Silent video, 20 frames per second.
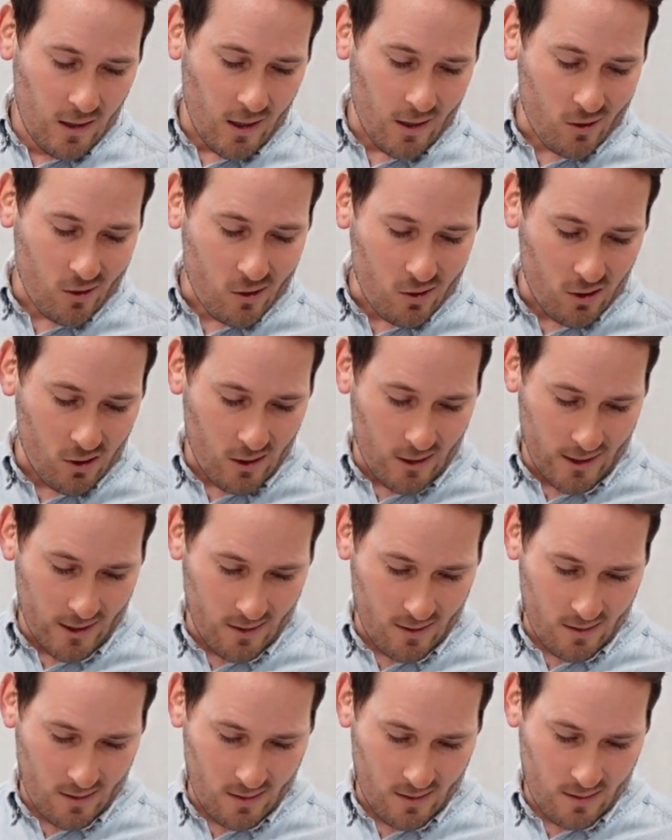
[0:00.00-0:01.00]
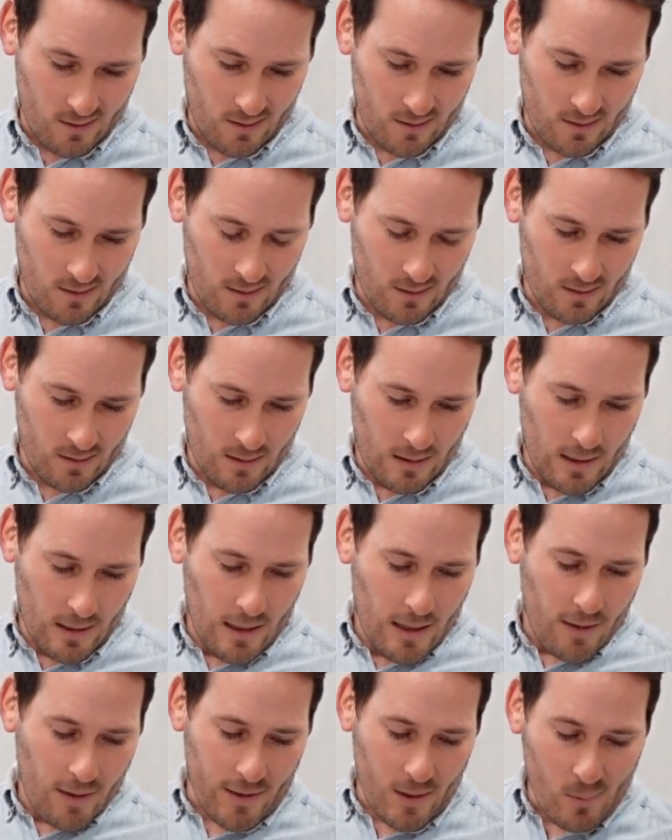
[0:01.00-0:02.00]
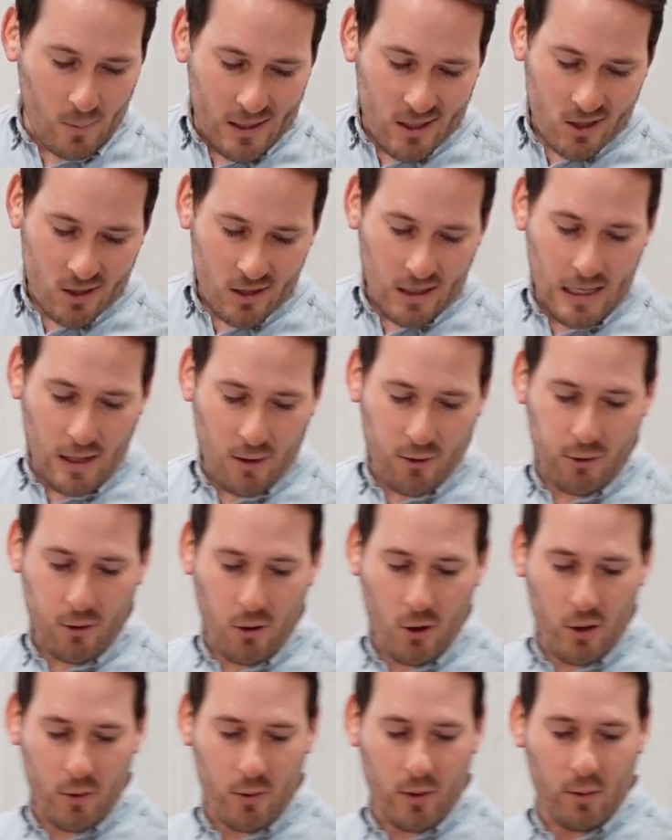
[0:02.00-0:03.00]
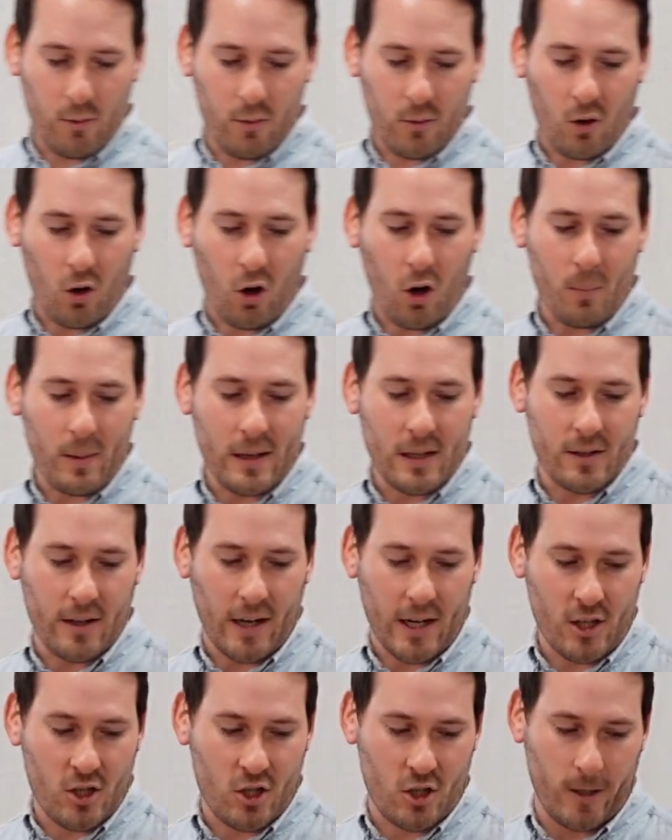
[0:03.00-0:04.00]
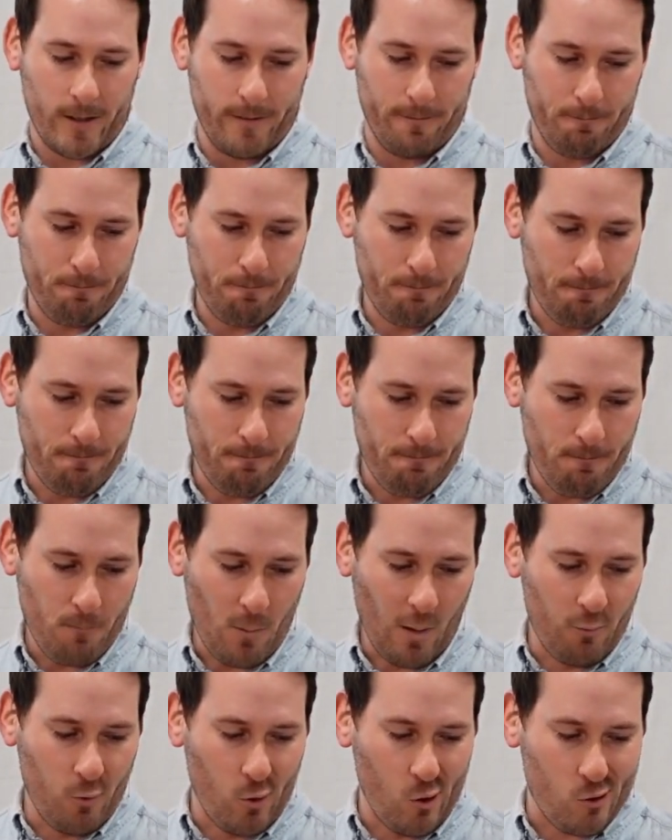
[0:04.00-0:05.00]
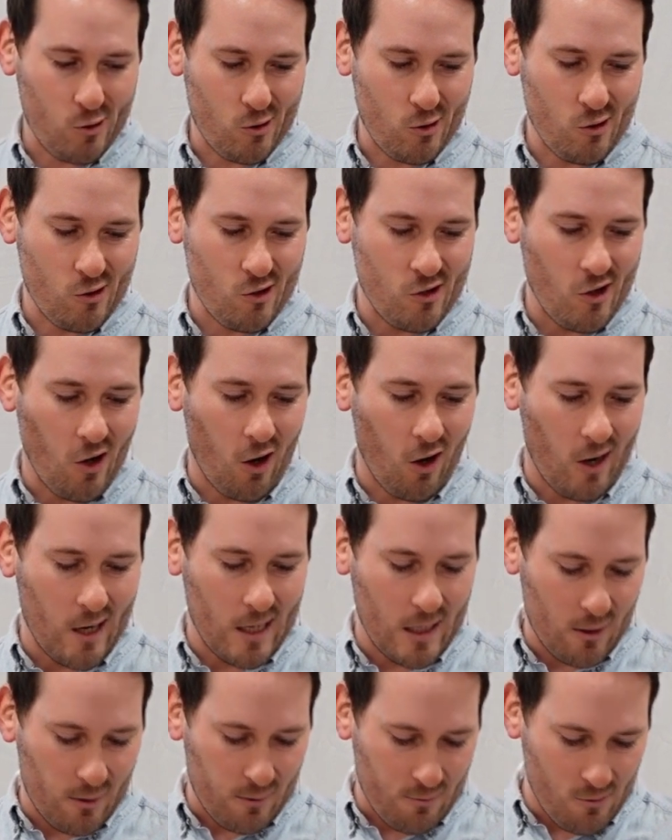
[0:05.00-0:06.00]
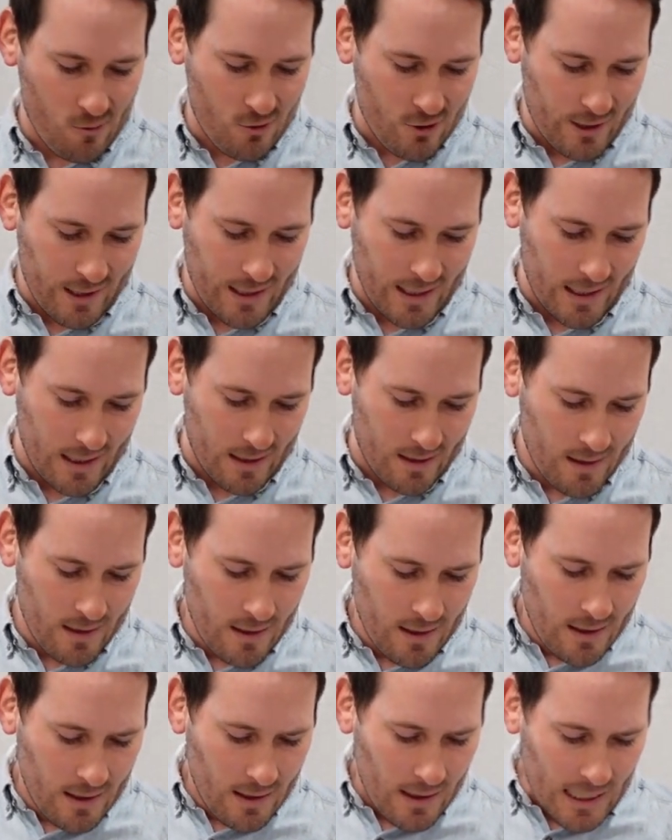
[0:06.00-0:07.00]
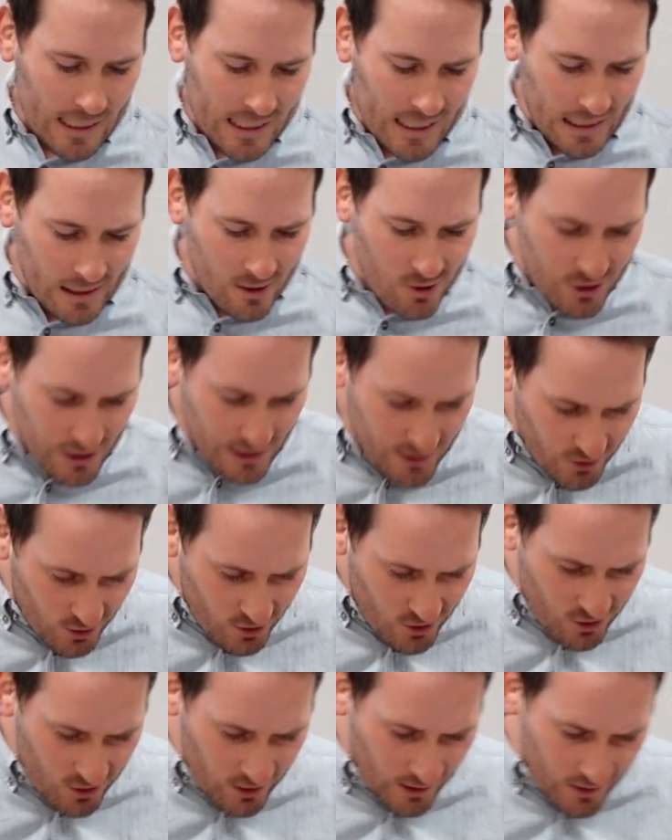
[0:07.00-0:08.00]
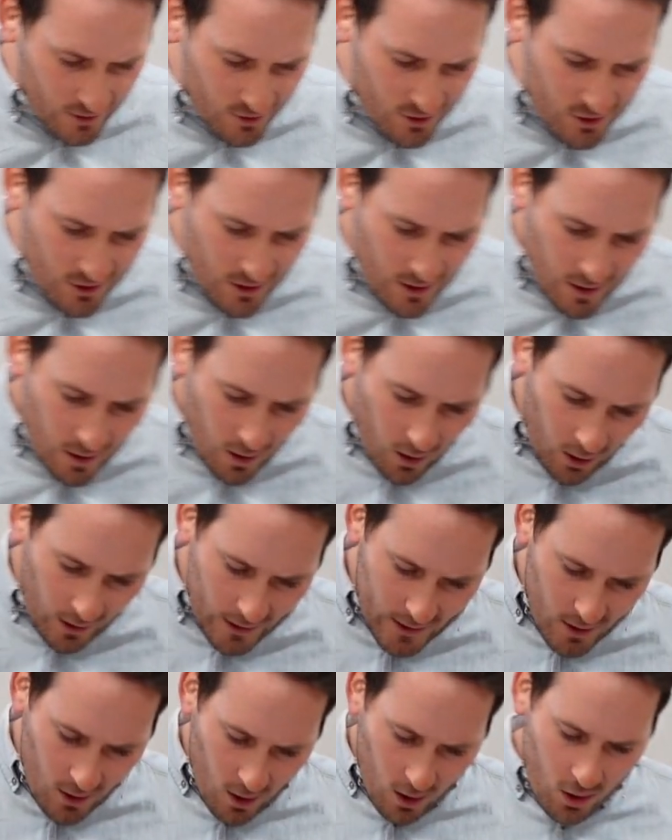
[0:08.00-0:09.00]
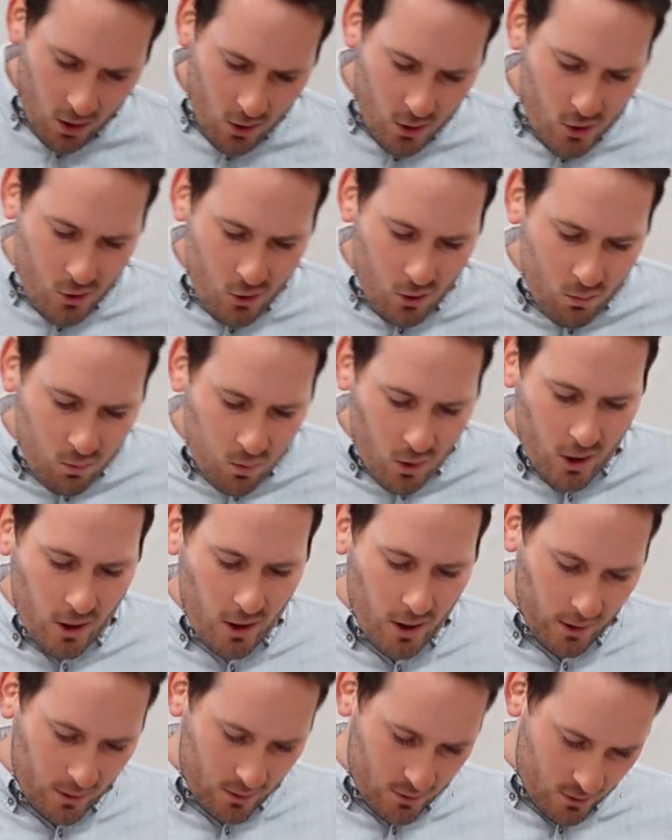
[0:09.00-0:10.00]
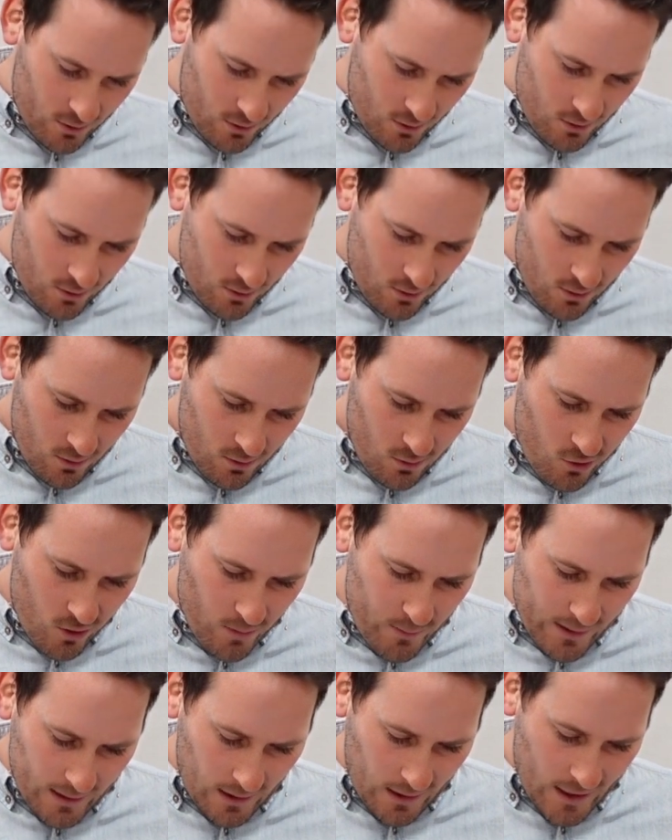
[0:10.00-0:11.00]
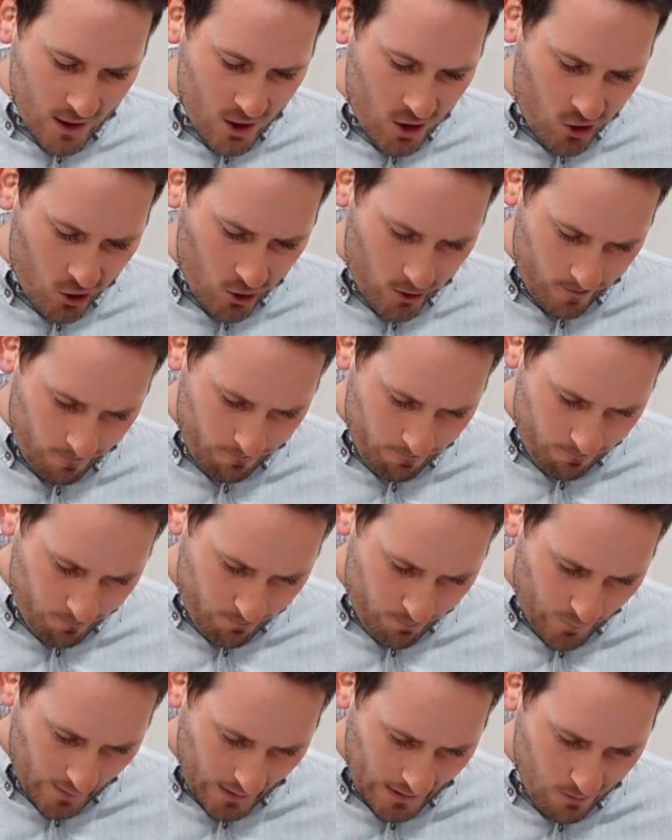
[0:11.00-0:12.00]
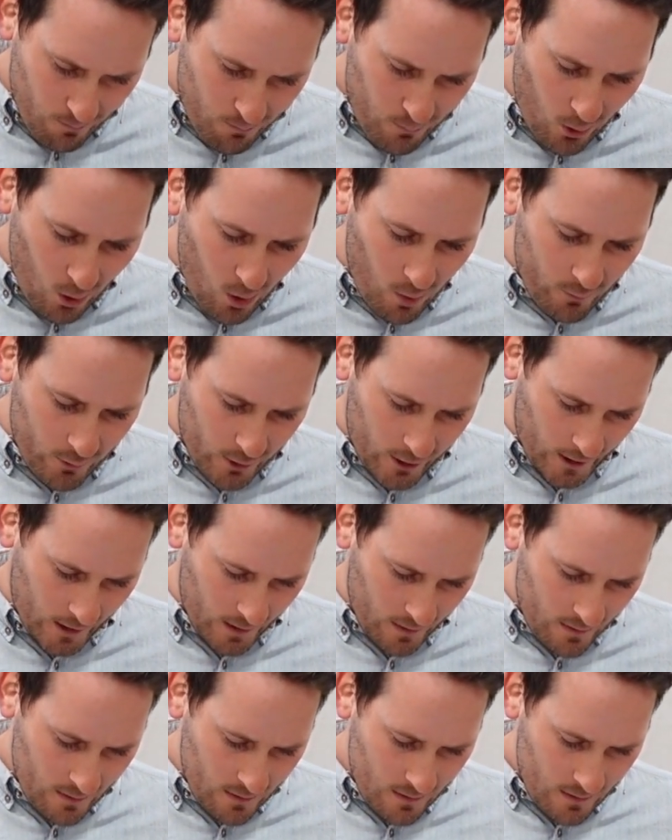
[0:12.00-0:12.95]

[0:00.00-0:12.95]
in Christ. Then we see, third, the commendation, verses 9 through 10. Again, Jesus says, "I know your works, tribulation and poverty,